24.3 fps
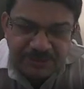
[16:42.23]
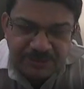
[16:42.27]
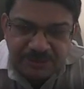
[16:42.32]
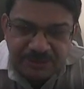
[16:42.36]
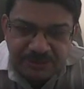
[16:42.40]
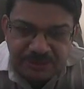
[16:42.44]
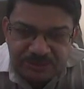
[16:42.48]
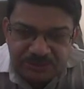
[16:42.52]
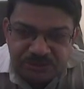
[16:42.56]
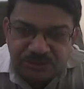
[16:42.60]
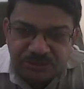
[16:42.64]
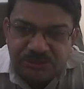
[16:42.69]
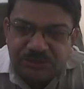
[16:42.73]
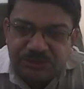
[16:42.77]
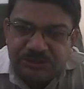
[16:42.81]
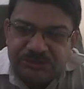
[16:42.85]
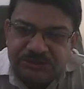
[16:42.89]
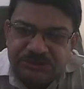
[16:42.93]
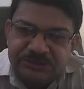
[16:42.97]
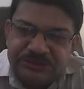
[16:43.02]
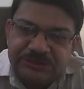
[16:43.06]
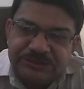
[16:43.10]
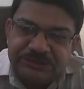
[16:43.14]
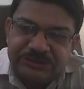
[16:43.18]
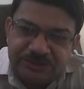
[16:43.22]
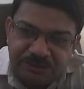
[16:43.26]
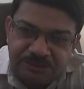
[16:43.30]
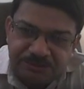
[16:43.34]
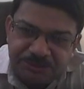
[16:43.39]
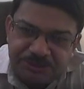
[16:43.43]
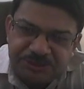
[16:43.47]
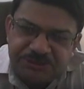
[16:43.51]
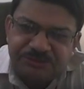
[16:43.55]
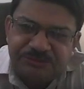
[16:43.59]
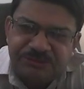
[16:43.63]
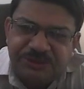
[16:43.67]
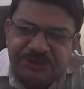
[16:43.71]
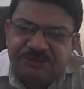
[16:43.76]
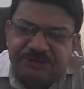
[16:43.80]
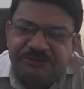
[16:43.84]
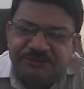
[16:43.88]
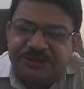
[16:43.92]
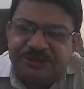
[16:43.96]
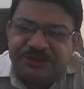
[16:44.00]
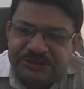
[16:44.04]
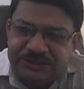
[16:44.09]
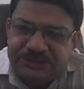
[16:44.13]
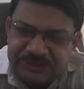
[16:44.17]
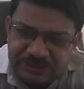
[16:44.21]
so this system is
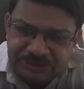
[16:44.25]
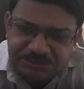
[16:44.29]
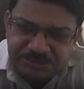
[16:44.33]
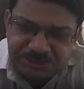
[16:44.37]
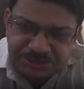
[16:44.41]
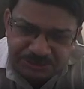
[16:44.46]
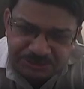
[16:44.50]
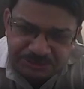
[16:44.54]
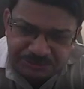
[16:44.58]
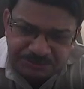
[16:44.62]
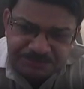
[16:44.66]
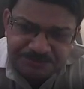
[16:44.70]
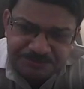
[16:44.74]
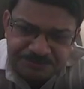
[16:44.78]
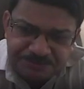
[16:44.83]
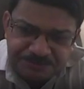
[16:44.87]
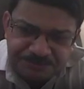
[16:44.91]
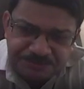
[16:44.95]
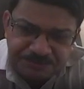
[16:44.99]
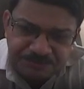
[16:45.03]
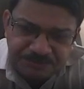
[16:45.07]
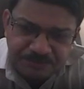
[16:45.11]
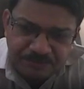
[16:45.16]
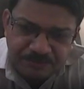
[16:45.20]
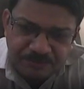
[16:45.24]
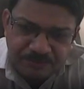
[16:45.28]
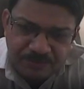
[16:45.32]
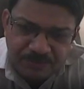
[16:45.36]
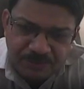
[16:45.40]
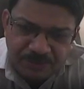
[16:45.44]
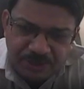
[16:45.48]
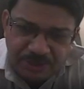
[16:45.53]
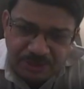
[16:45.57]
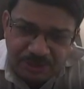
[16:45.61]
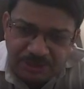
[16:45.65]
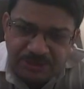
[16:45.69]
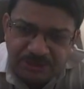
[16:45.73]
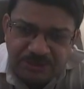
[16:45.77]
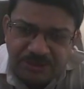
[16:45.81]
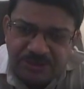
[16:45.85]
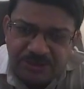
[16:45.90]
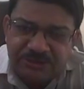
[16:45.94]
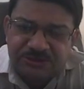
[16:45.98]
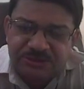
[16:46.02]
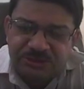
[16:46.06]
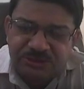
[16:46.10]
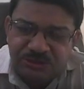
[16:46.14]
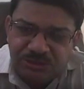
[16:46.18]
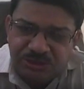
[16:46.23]
very stable, right? There
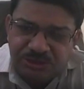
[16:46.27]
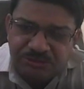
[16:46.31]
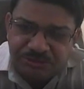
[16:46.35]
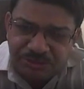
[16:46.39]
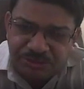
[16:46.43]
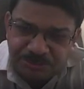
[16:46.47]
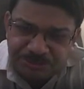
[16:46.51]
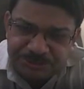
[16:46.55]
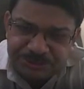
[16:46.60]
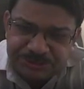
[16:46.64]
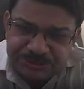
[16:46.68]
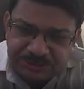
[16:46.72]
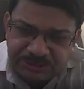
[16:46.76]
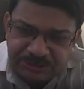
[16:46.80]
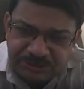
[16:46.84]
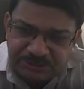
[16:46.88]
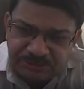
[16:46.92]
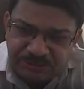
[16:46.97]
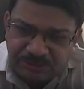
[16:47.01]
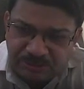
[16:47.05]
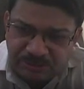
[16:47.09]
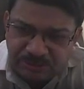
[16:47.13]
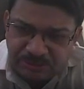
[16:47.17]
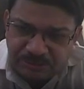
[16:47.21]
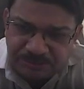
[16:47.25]
is no deformation at all.